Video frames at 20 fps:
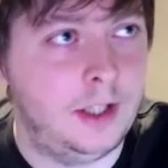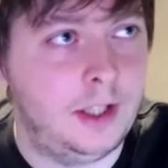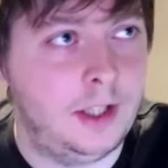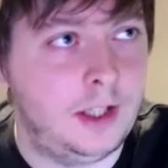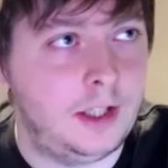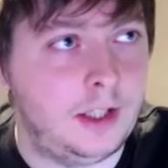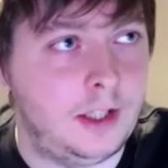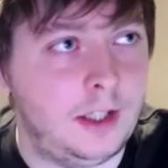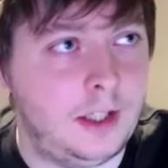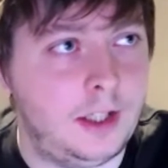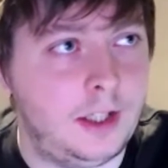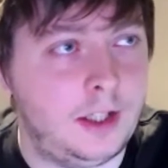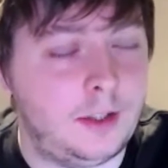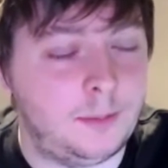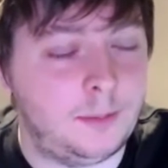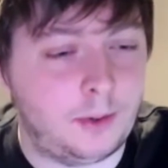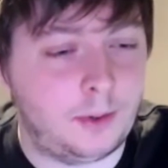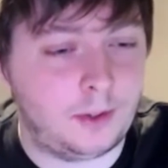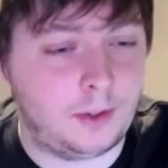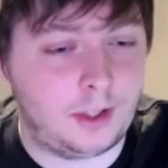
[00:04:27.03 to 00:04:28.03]
lead
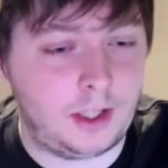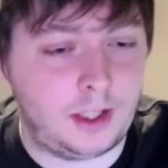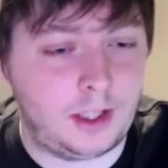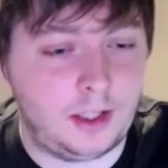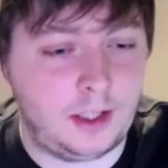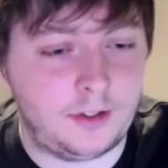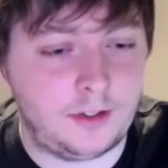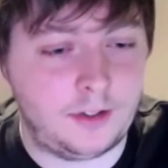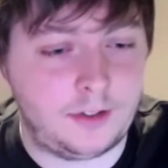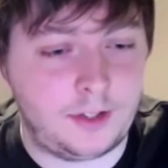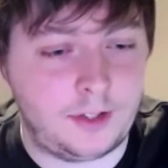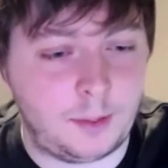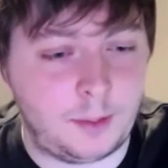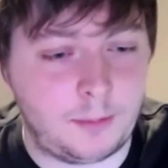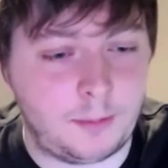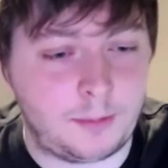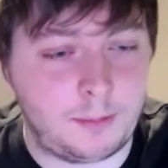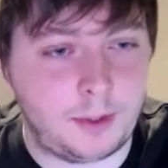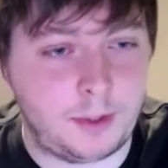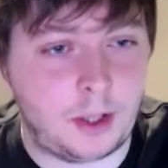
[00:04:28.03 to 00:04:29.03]
more likely to
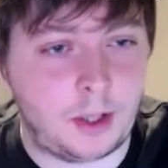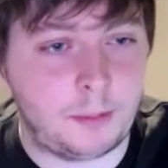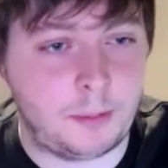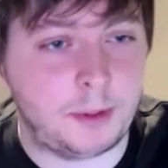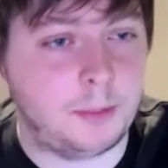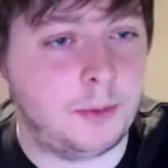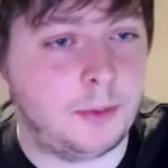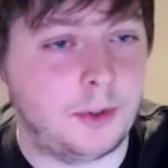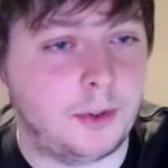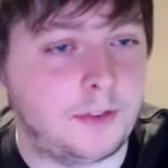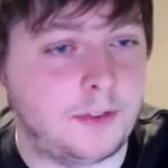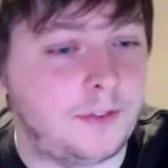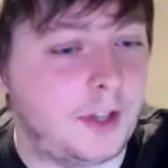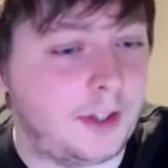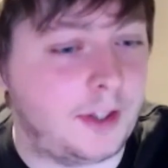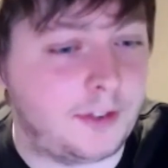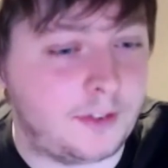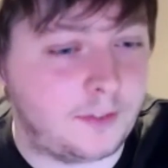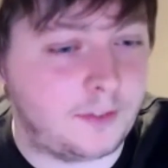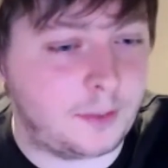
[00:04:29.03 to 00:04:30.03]
teams becoming more
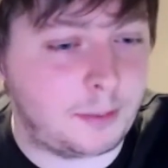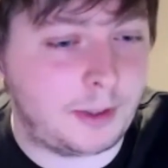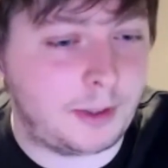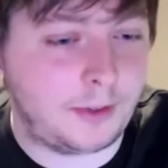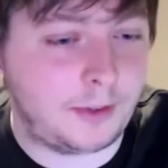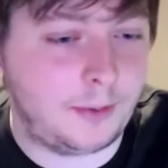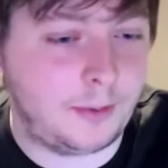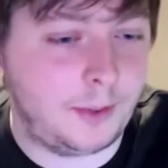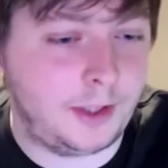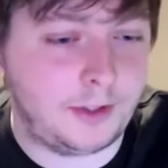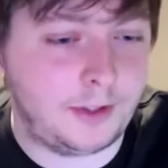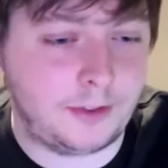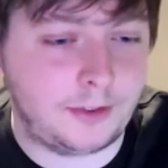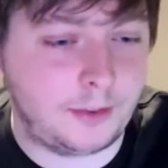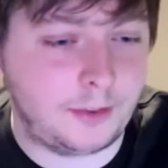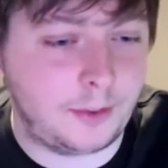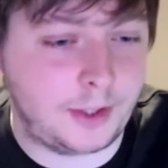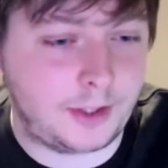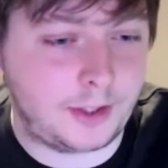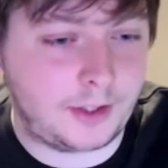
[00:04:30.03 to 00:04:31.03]
defensive about the way they're
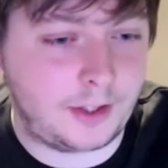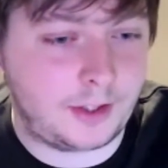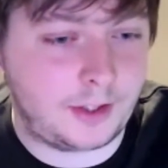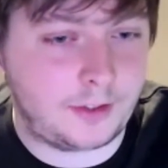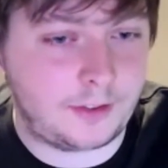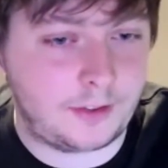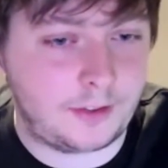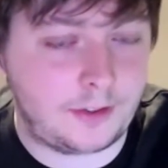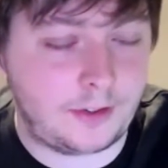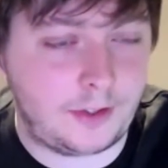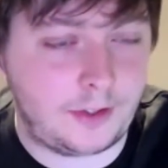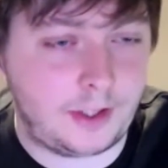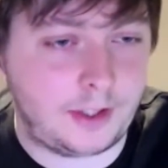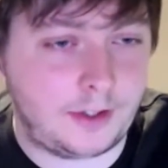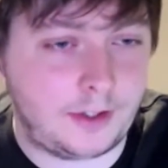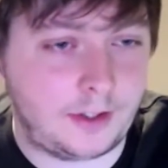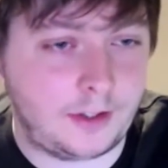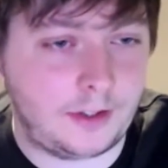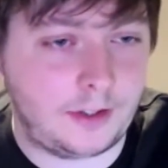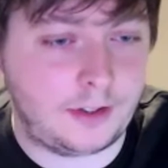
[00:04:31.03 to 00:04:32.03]
doing things or
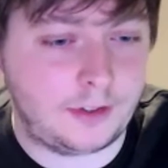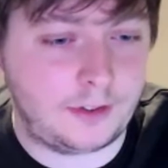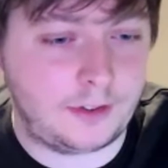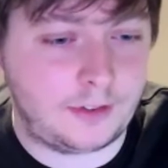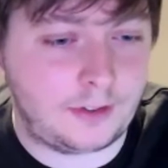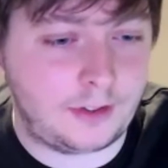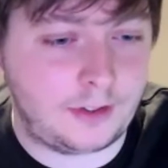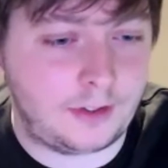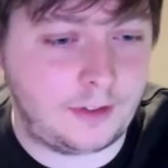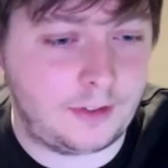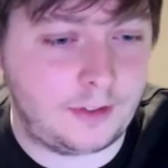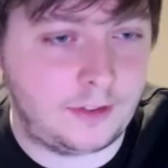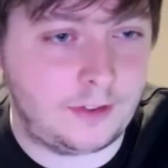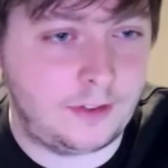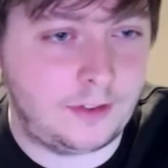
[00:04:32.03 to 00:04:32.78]
anything along these lines?